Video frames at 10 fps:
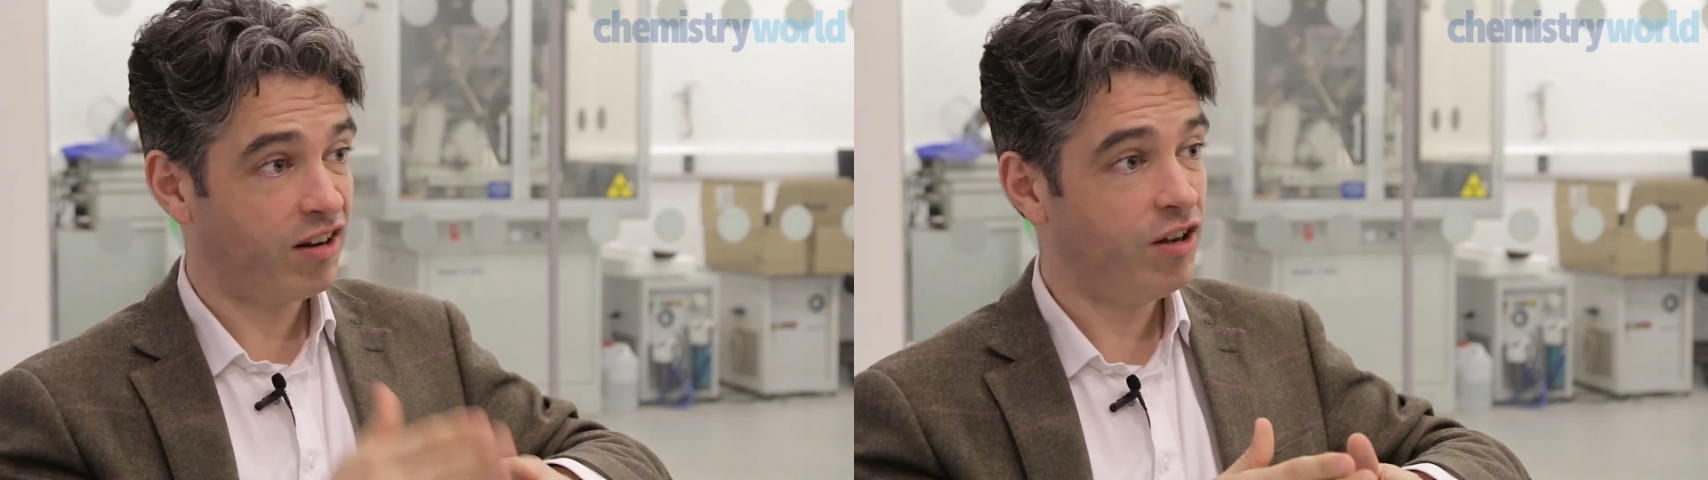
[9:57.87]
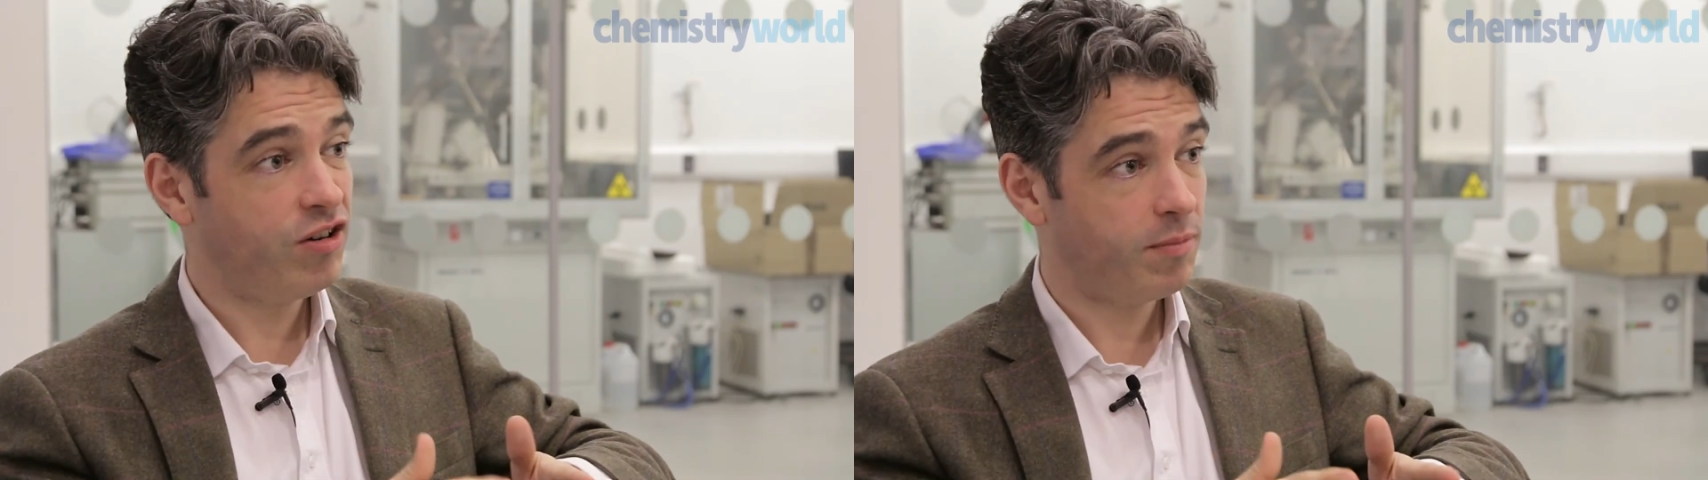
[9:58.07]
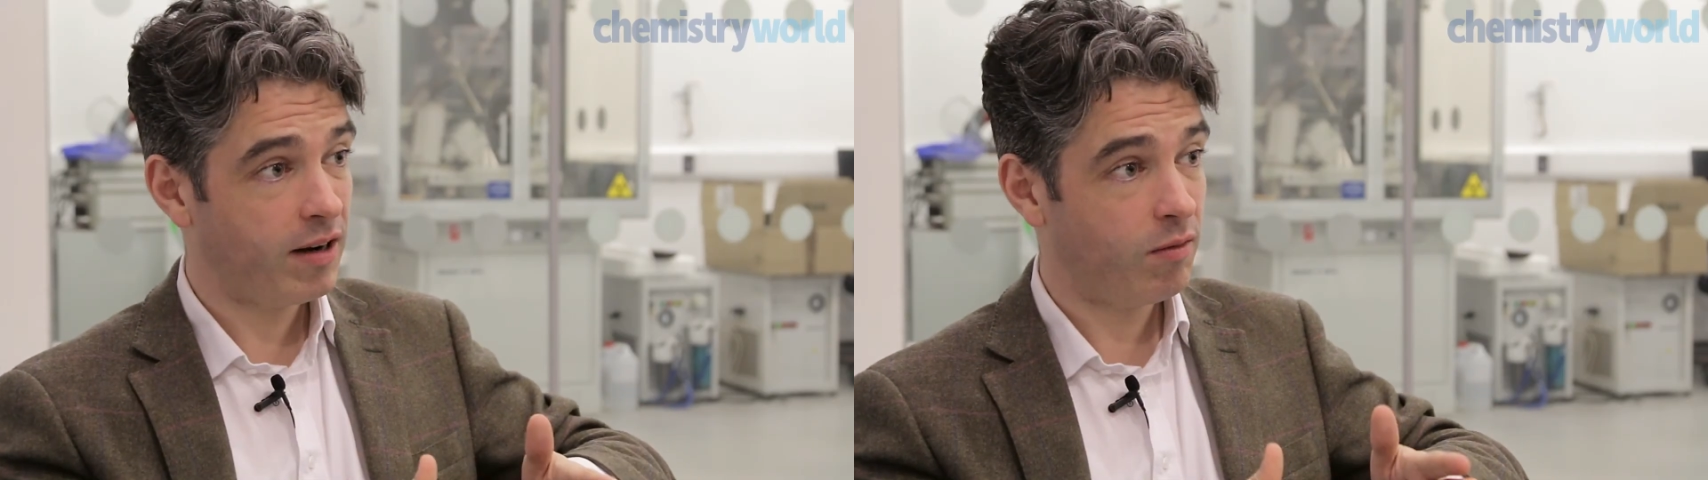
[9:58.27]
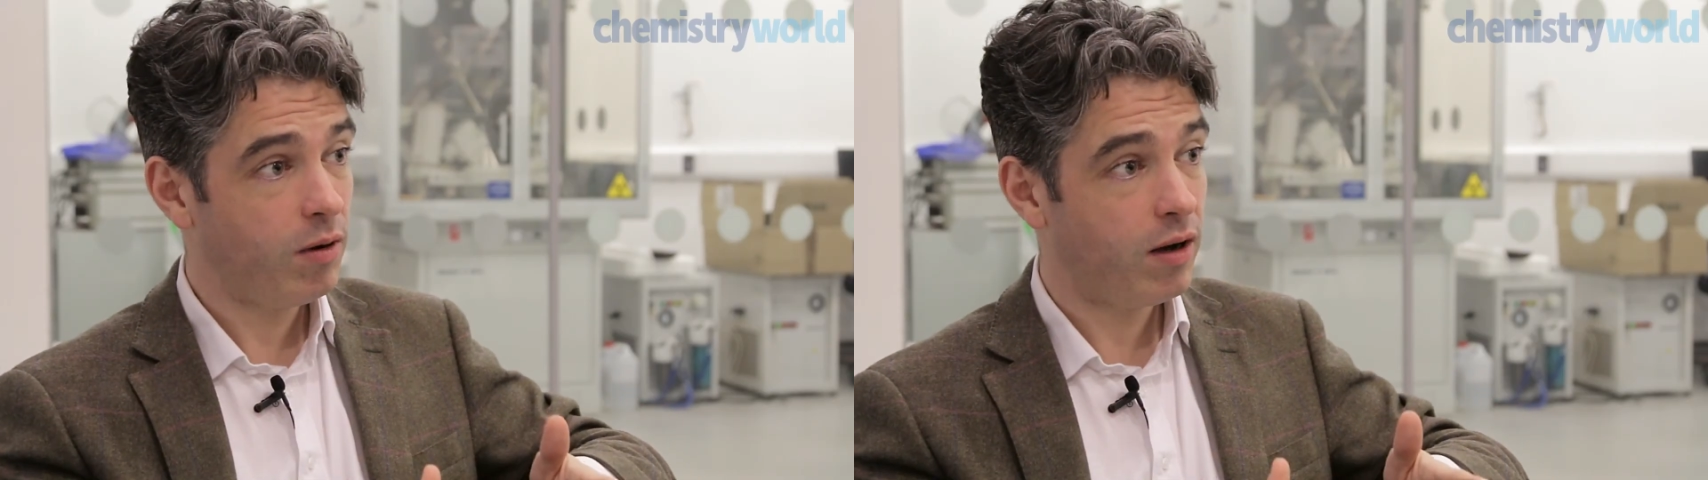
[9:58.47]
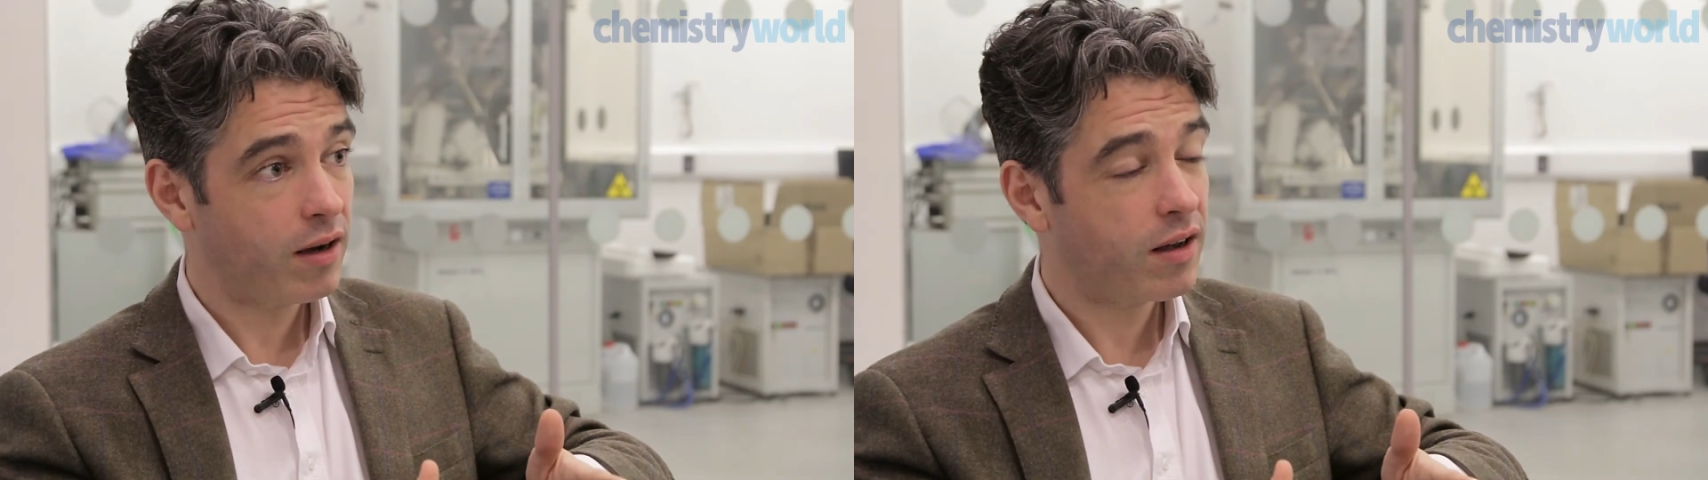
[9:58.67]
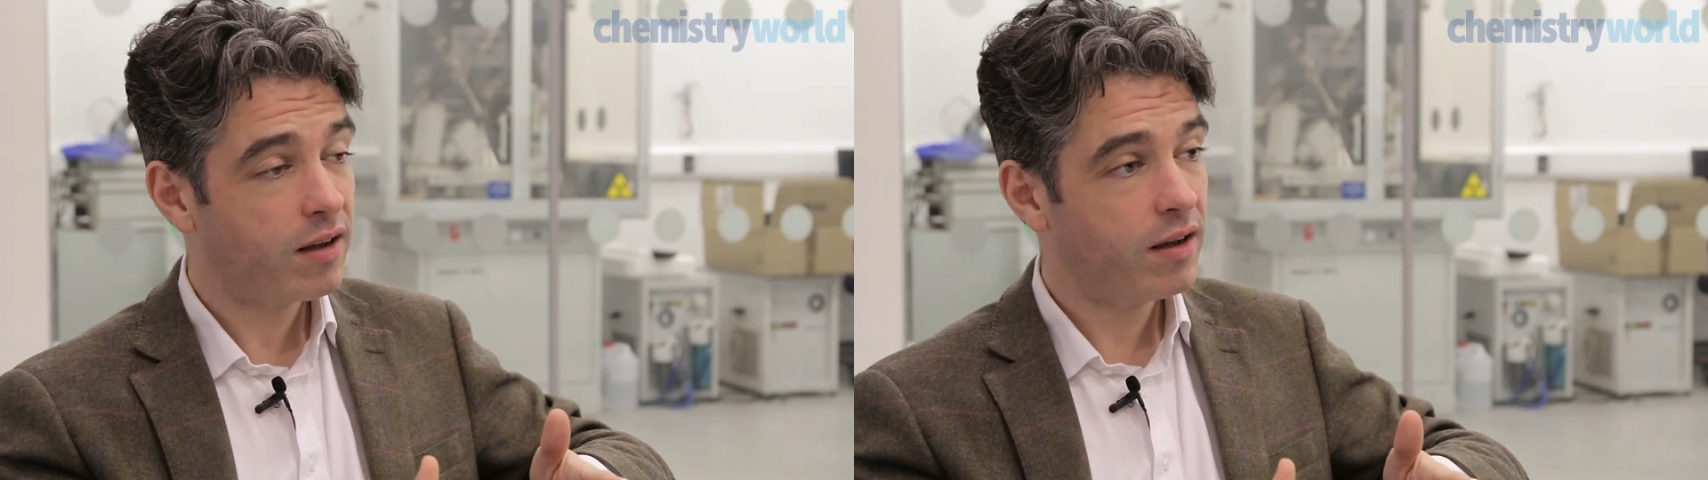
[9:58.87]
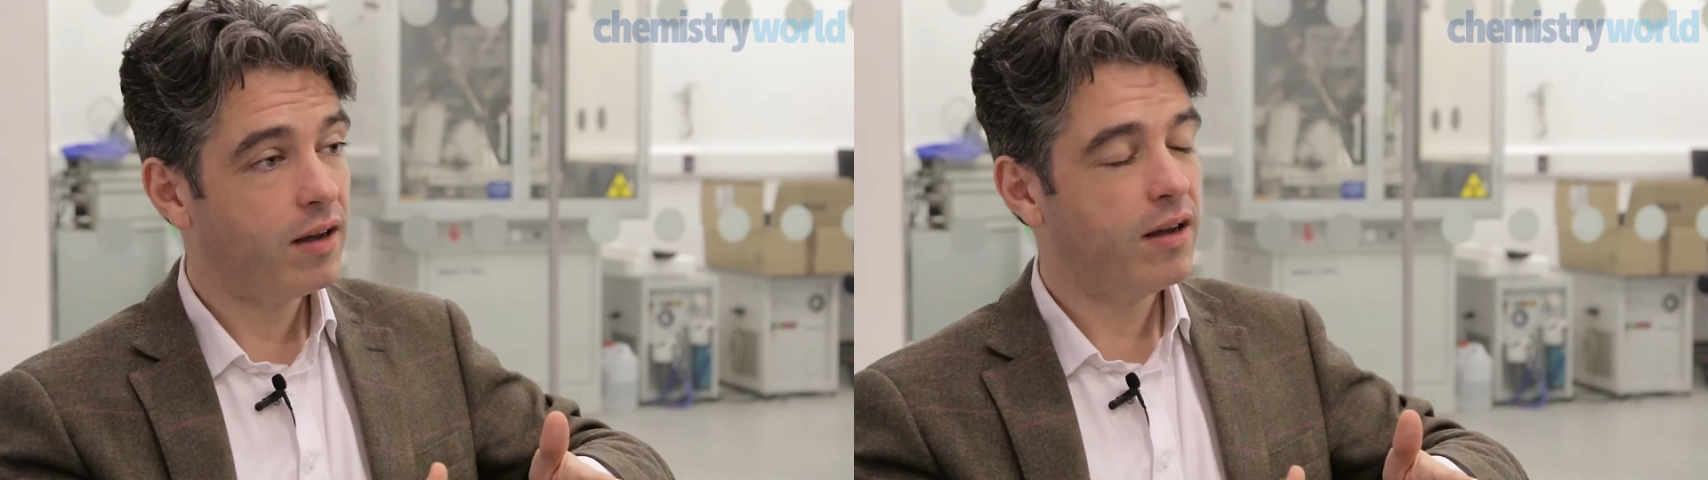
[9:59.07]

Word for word: a huge amount of work. Yeah